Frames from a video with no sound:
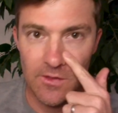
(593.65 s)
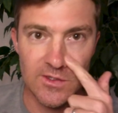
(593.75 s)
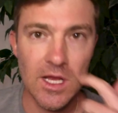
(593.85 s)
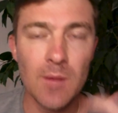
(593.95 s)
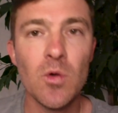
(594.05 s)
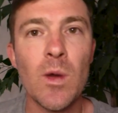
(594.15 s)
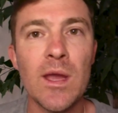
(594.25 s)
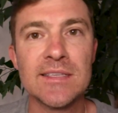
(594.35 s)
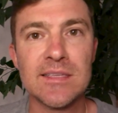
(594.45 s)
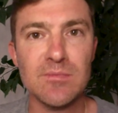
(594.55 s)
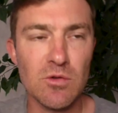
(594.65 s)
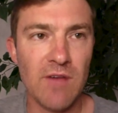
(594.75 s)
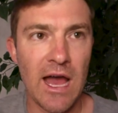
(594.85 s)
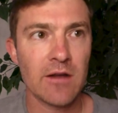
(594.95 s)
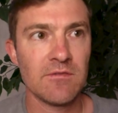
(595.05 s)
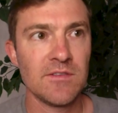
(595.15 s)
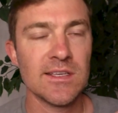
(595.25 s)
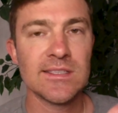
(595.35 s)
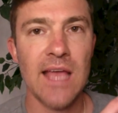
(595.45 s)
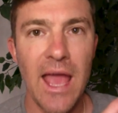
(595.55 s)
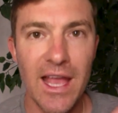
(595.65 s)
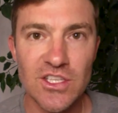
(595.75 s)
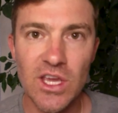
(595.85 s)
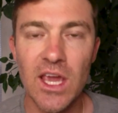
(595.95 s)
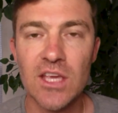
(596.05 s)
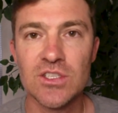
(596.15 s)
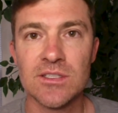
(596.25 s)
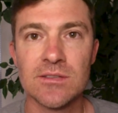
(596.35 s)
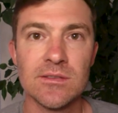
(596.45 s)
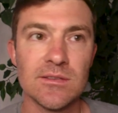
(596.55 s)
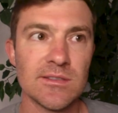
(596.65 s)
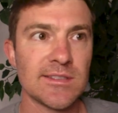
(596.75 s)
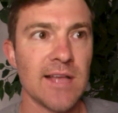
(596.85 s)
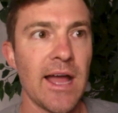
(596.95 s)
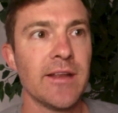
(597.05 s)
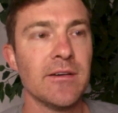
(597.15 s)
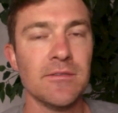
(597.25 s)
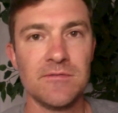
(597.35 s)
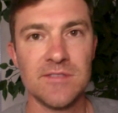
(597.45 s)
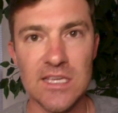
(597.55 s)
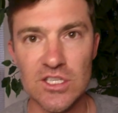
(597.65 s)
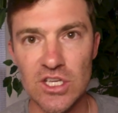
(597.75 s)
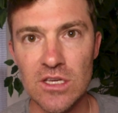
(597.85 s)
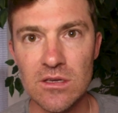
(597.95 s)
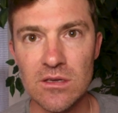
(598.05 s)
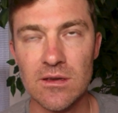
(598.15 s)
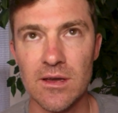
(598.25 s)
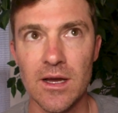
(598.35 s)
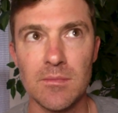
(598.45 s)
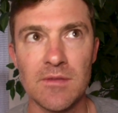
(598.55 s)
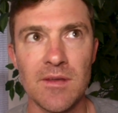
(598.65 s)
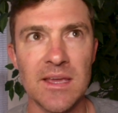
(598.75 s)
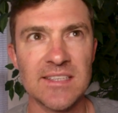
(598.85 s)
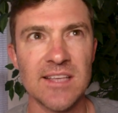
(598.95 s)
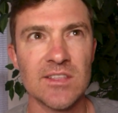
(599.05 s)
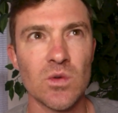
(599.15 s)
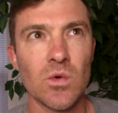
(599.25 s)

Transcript: there's a couple ways to move out of this education side of teaching, um, if that makes sense.